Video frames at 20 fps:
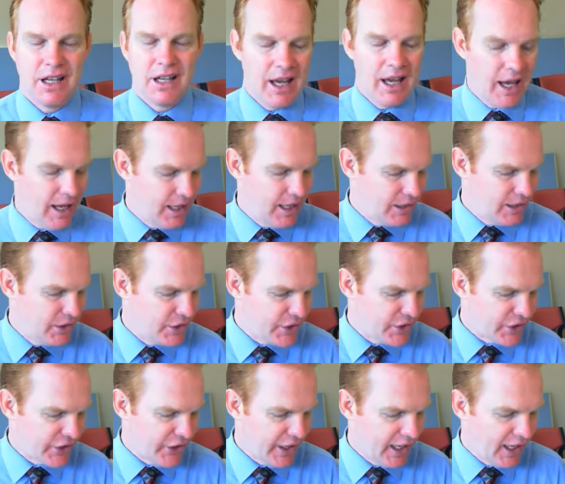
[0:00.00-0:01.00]
And
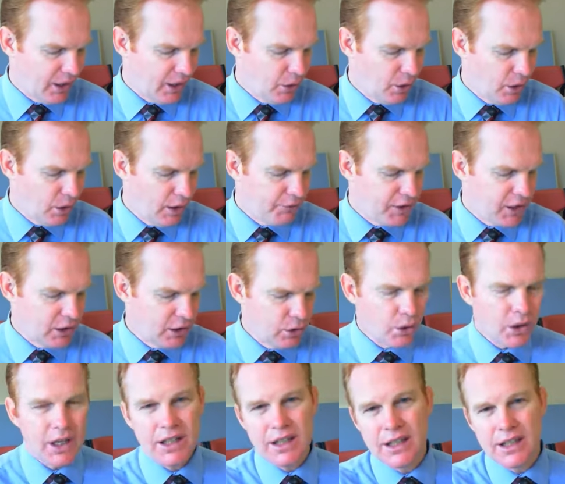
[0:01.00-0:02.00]
if you
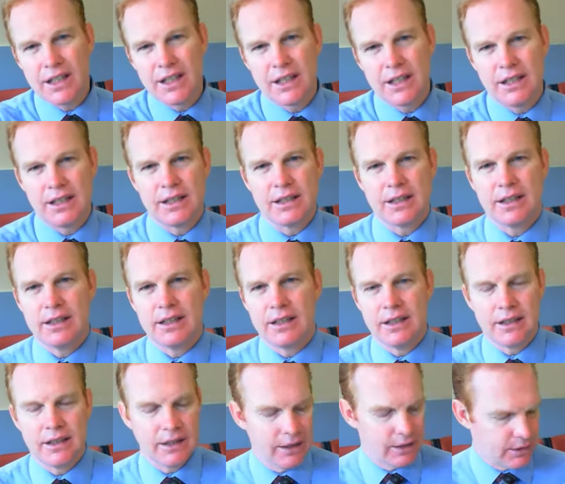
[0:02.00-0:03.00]
look at
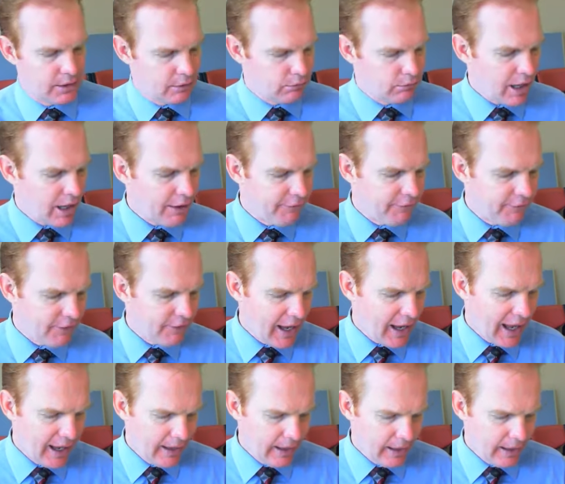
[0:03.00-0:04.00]
the rough
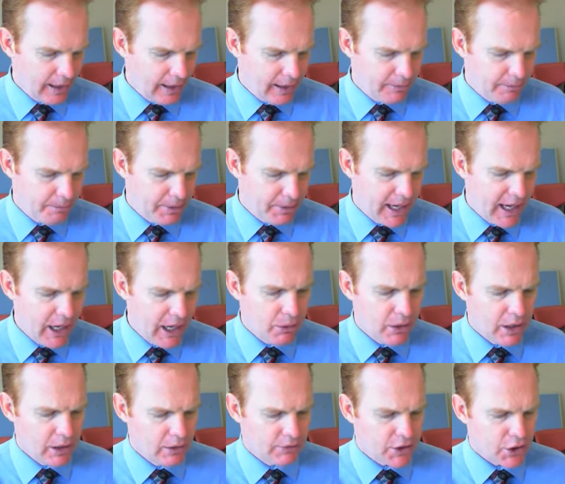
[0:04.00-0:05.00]

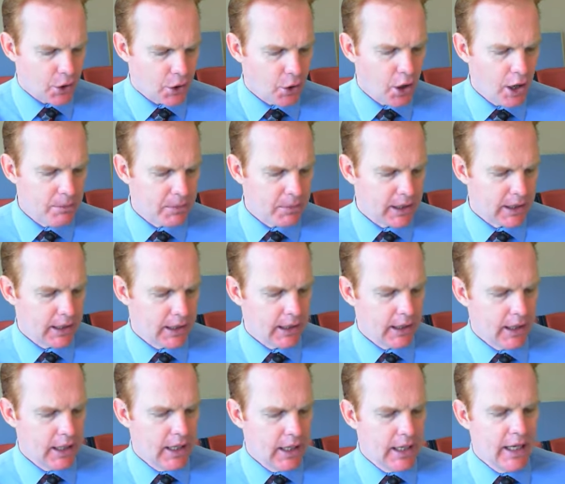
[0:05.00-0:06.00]
period of time here,
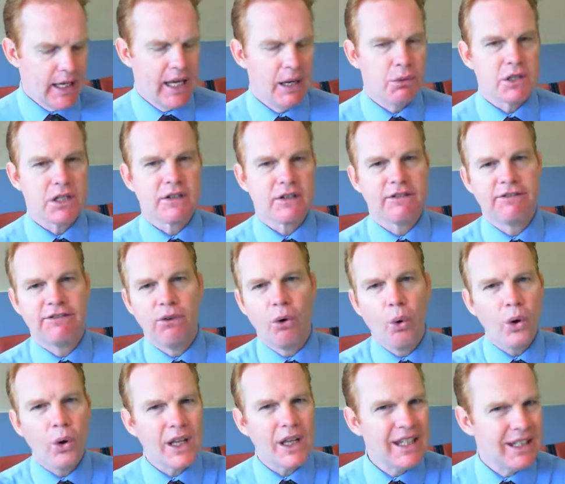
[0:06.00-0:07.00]
he was
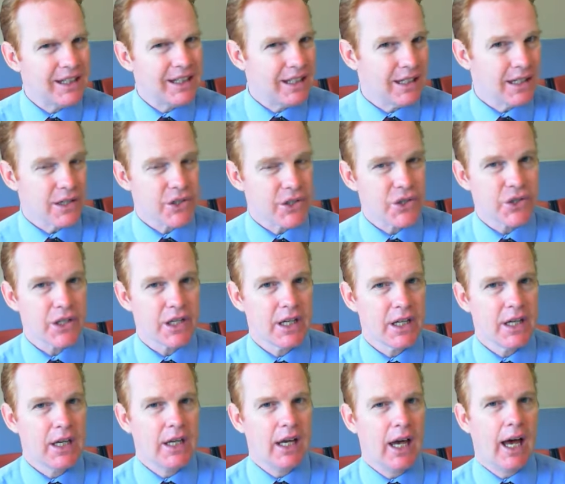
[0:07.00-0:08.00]
40 years
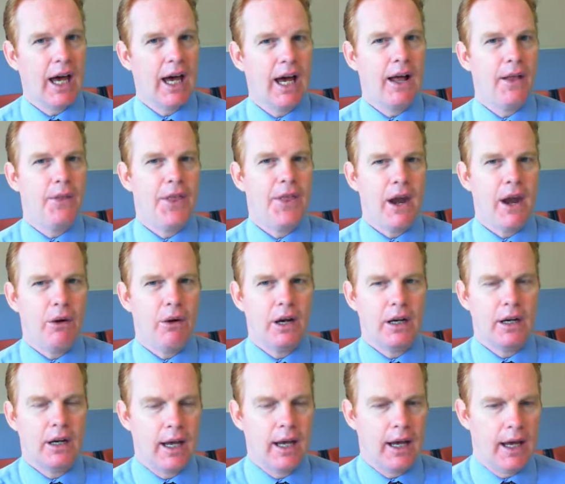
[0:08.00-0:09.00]
there
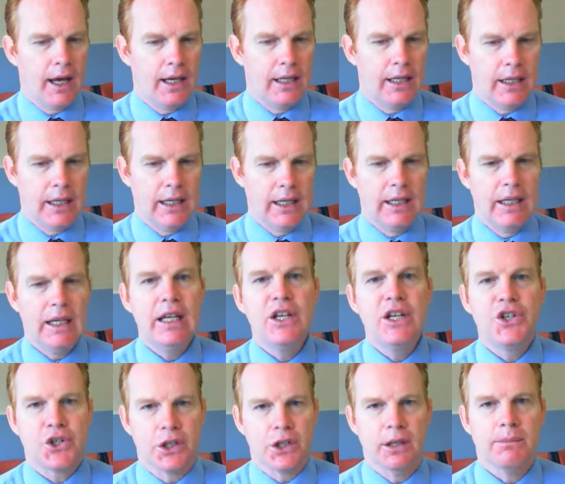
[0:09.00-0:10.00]
in
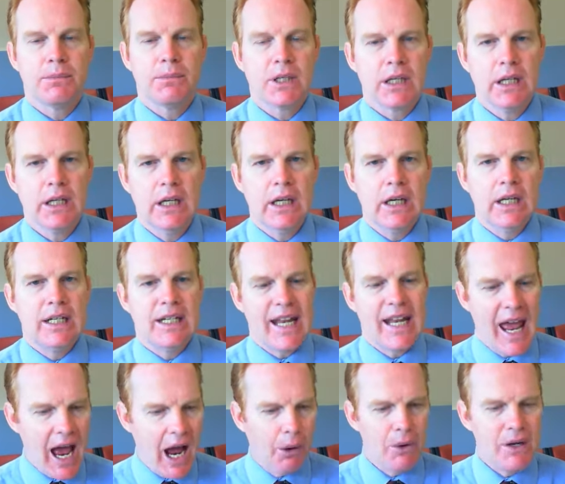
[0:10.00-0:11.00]
Egypt.
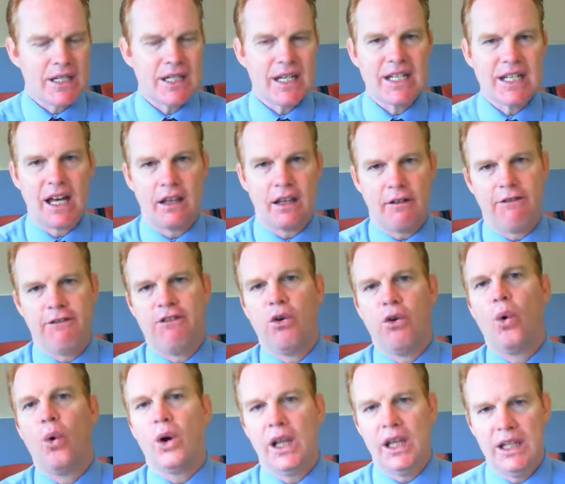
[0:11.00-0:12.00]
Now he's another
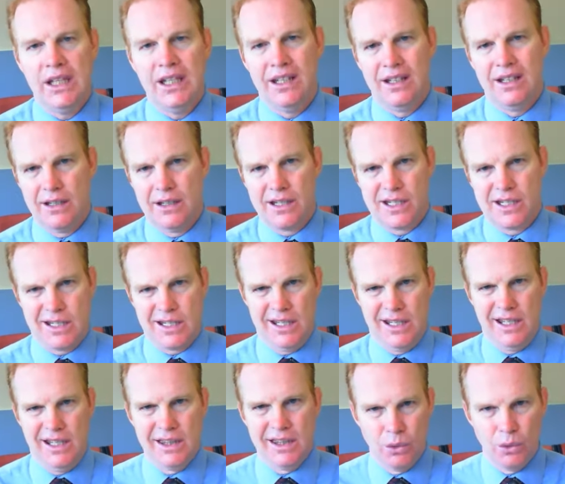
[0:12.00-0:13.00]
40 years
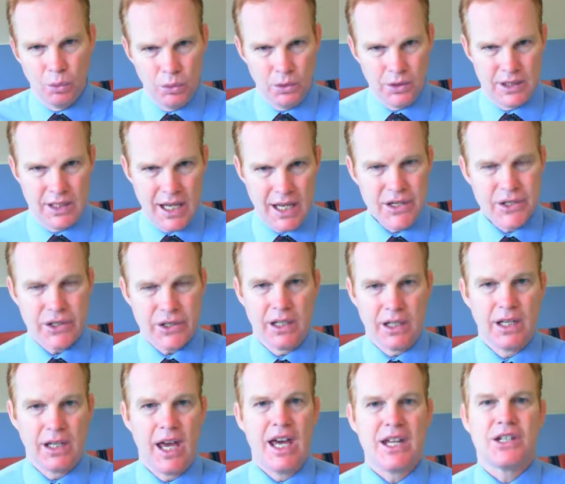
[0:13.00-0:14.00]
in the desert
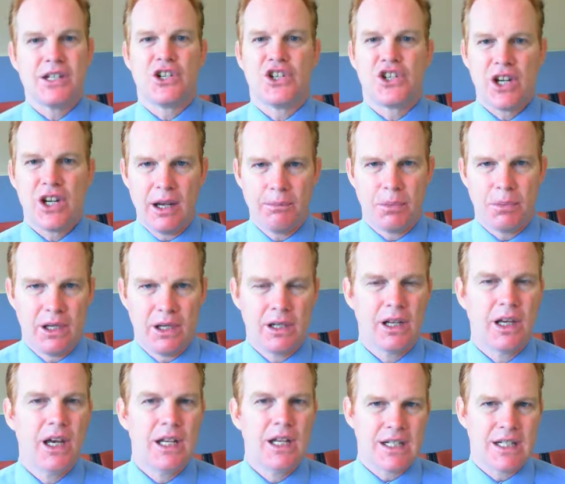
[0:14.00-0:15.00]
as a shepherd,
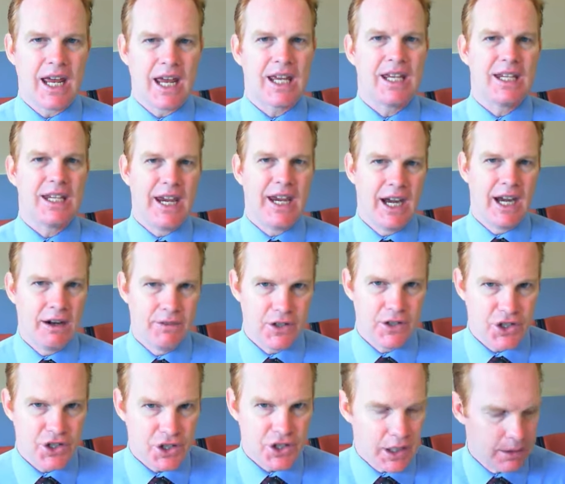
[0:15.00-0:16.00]
taking care of the
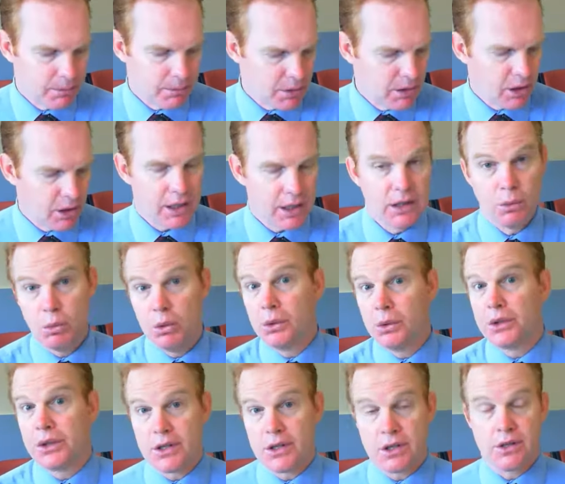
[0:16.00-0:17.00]
sheep, like in the
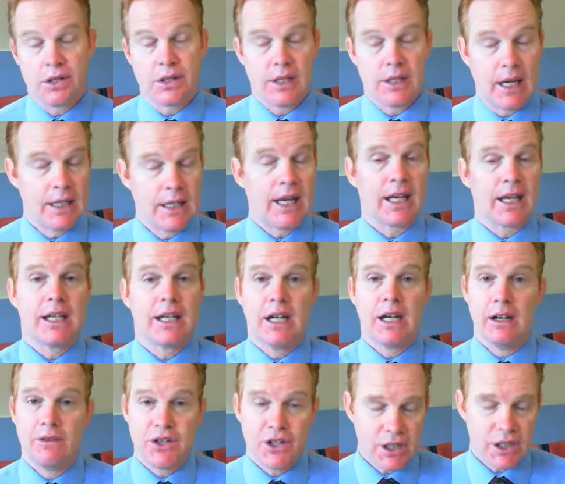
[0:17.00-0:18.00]
wilderness, I should say, taking care
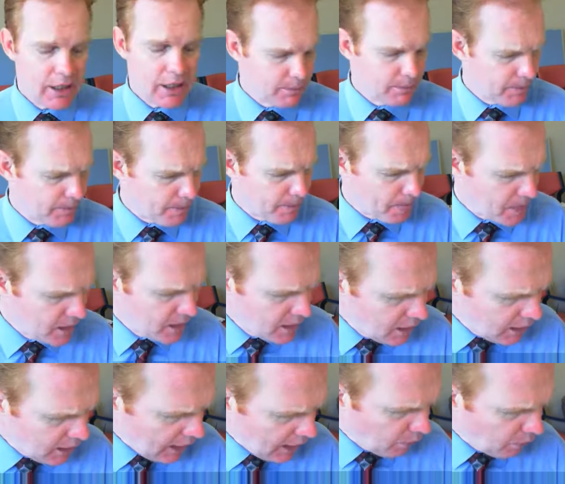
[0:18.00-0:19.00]
of sheep.
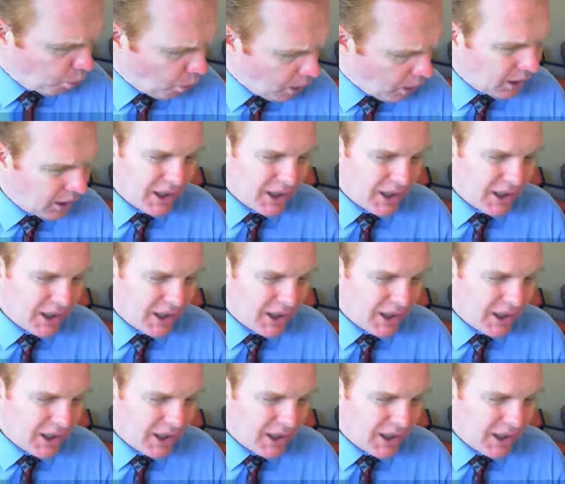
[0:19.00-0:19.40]
And why